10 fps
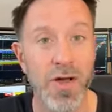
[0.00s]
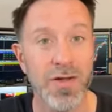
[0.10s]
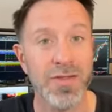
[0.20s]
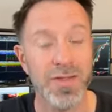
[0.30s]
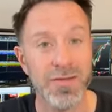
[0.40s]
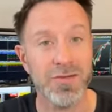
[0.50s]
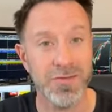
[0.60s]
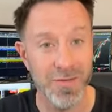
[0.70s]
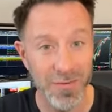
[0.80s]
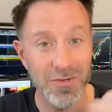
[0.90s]
And I think this is
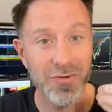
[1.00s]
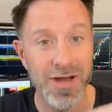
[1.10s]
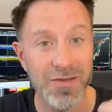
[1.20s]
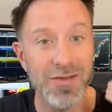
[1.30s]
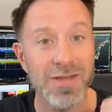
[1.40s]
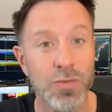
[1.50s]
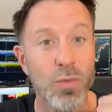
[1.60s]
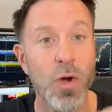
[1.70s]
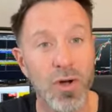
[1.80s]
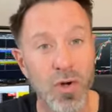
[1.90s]
something traders need to
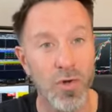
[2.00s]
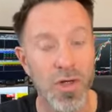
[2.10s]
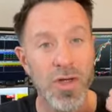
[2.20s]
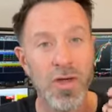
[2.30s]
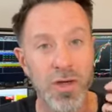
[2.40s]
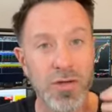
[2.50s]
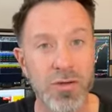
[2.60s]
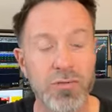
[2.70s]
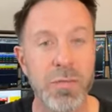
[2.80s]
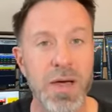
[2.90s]
work on a
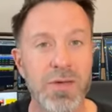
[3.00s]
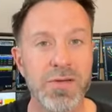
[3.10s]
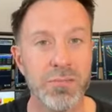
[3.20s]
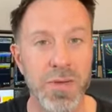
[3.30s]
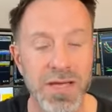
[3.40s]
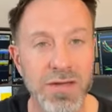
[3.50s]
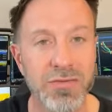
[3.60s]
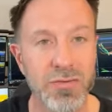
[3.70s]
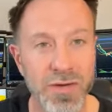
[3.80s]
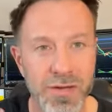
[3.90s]
huge amount, is making
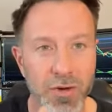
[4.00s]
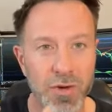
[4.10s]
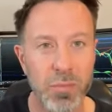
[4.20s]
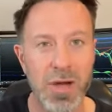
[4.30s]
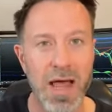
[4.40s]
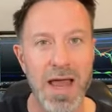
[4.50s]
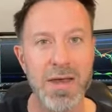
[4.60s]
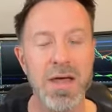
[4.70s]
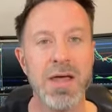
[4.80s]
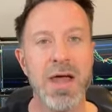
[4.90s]
sure that they've got a
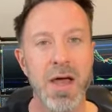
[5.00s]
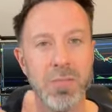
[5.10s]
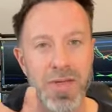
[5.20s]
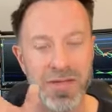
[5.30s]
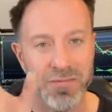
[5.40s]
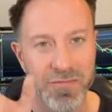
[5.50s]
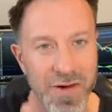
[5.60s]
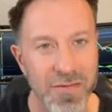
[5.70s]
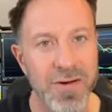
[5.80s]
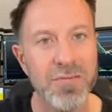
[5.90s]
plan and being
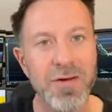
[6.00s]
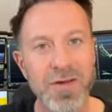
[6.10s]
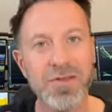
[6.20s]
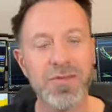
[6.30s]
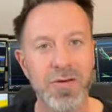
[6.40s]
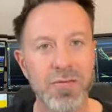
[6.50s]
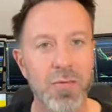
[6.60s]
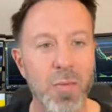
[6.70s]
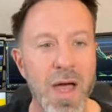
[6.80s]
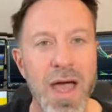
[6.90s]
very, very
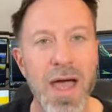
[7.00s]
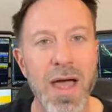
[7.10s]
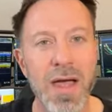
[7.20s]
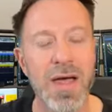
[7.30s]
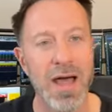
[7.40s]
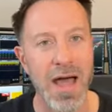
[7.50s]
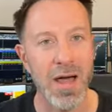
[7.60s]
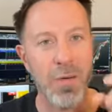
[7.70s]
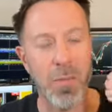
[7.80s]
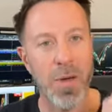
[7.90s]
self-aware
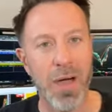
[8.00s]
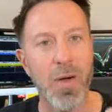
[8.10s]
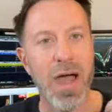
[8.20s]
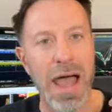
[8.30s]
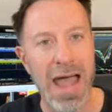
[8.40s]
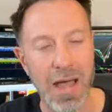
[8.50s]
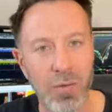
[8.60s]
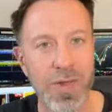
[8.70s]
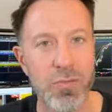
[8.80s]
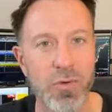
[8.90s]
about how
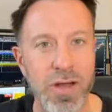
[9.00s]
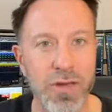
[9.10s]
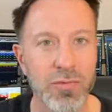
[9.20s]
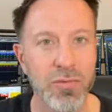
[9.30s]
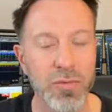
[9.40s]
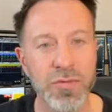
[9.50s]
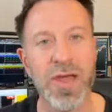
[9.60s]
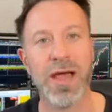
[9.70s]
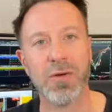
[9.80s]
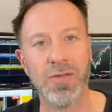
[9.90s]
they break their rules,
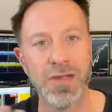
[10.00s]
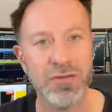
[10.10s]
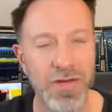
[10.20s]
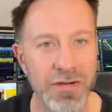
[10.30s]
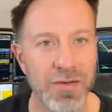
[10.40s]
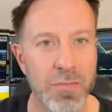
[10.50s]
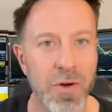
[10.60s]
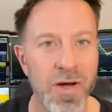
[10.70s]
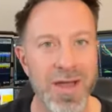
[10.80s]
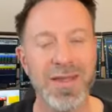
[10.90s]
how they change their
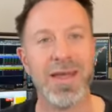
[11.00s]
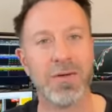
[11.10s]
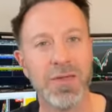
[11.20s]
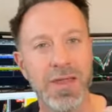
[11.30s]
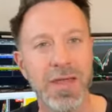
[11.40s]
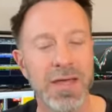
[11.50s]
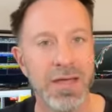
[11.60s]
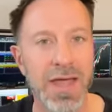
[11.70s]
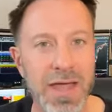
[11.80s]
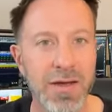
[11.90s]
mind, how they
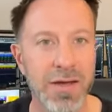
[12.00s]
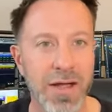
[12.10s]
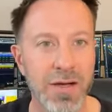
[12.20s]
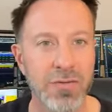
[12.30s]
get in and out